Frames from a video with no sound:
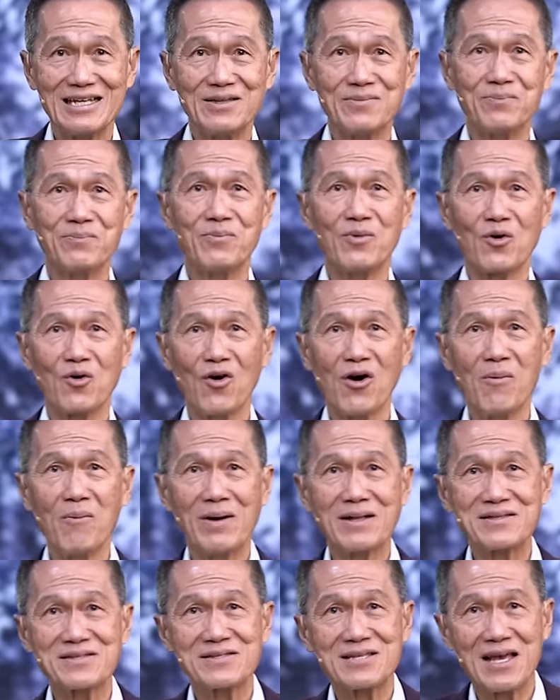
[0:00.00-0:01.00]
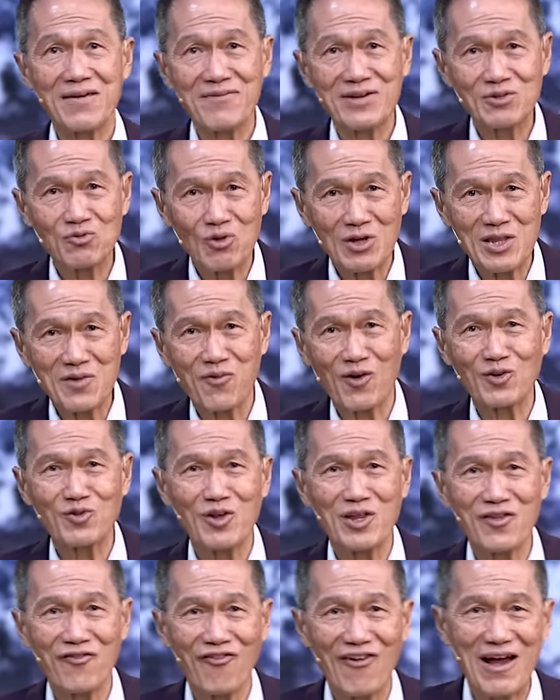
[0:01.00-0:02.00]
In Romans seven, twenty-four,
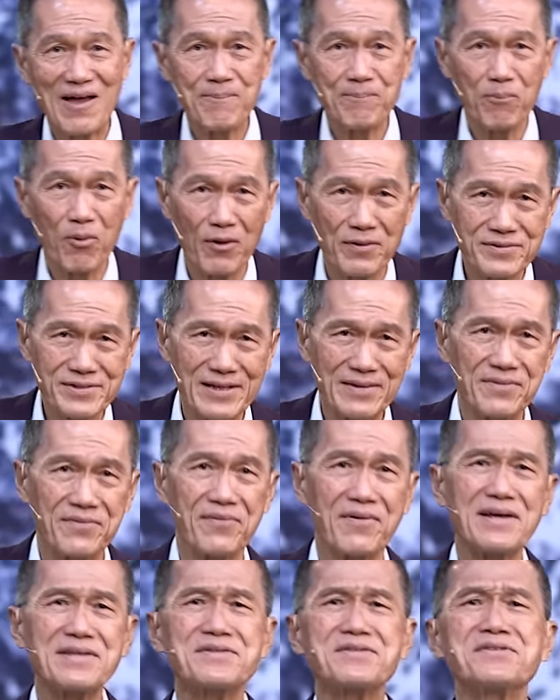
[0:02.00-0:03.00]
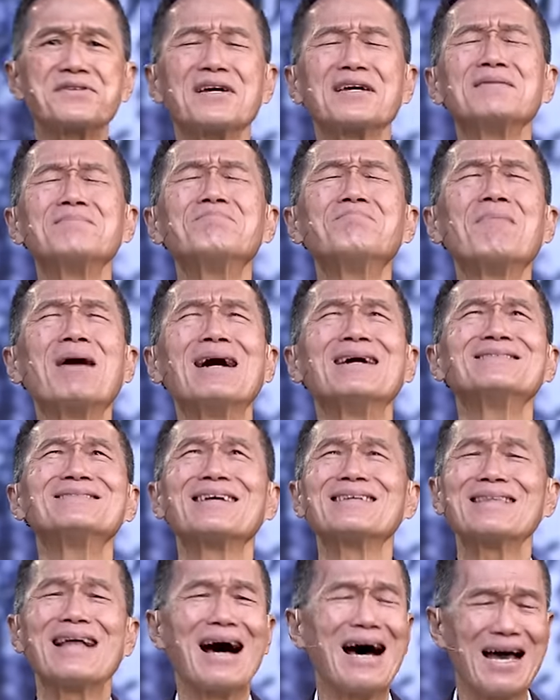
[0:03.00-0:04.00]
twenty-five, Paul said, "Wretched man
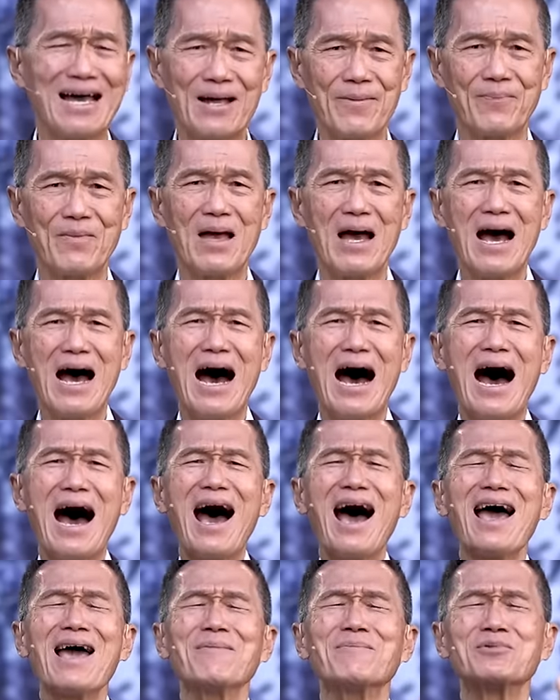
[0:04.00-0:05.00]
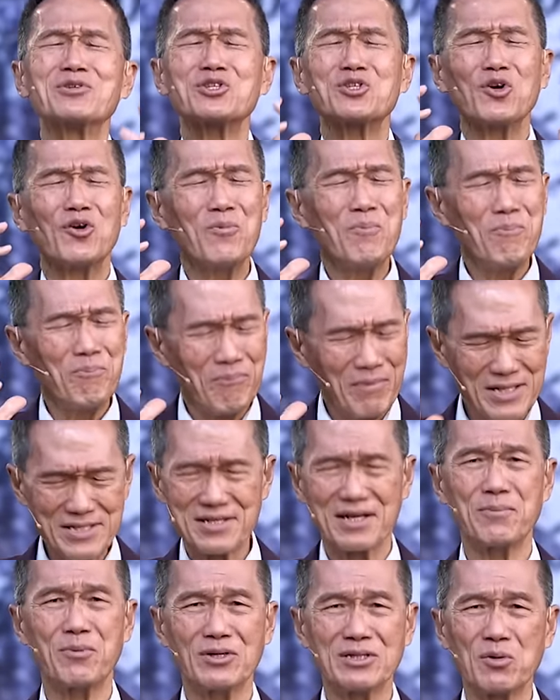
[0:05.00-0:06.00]
that I am." I am so
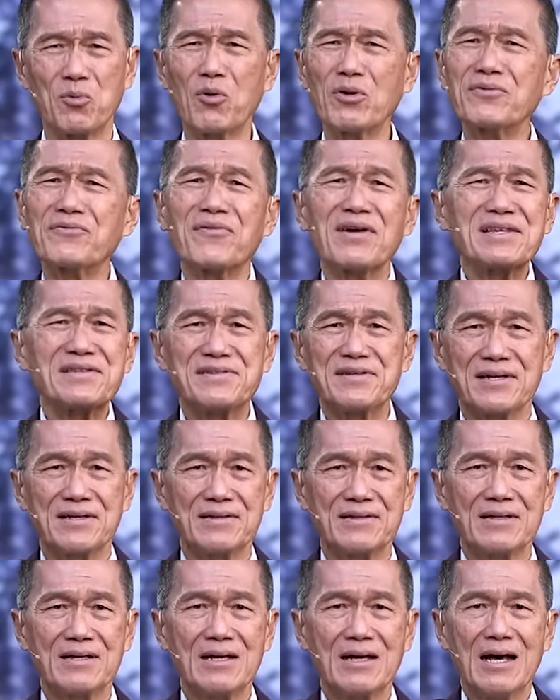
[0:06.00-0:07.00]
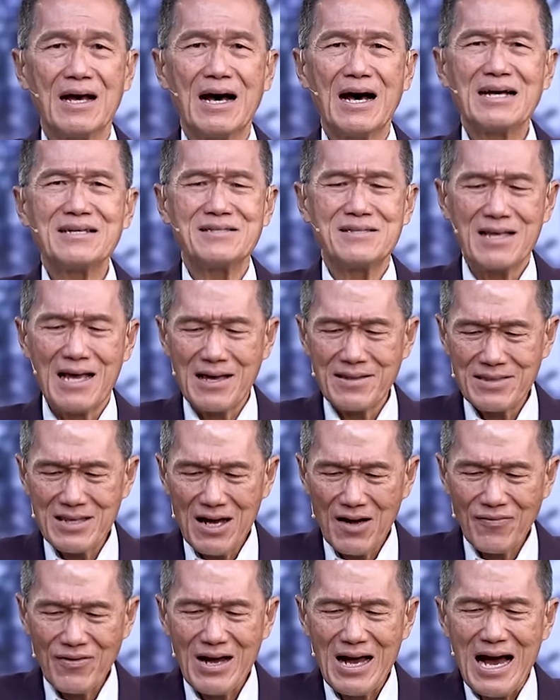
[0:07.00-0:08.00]
miserable. The word wretched has the
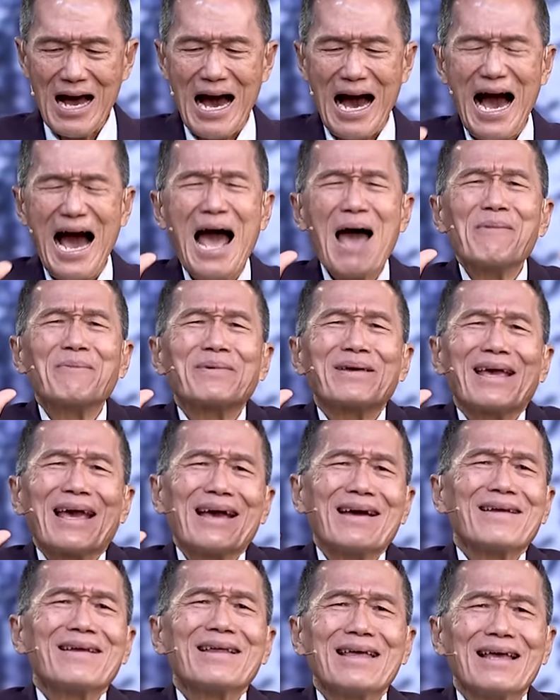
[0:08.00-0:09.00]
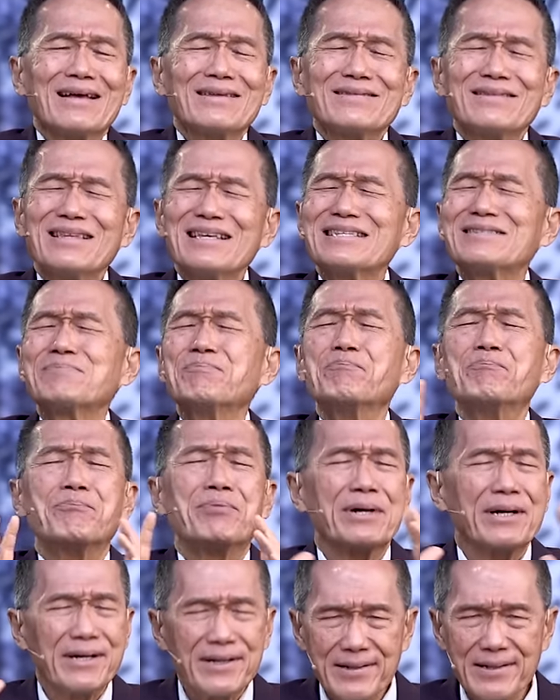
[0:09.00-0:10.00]
idea of, I am carrying this
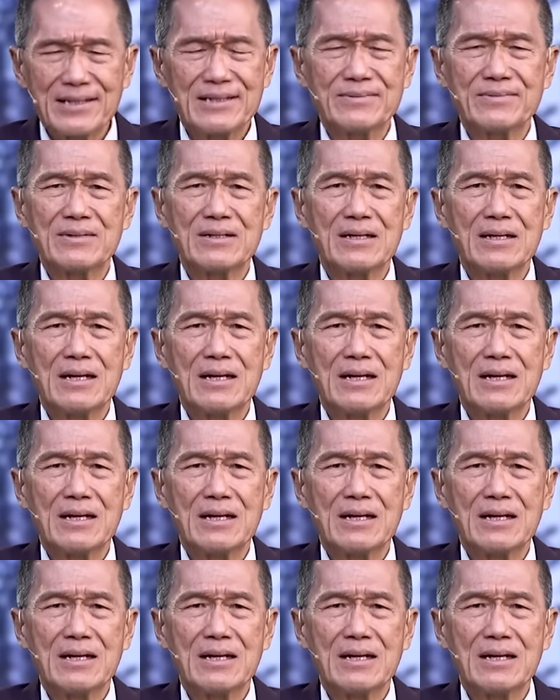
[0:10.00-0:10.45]
burden.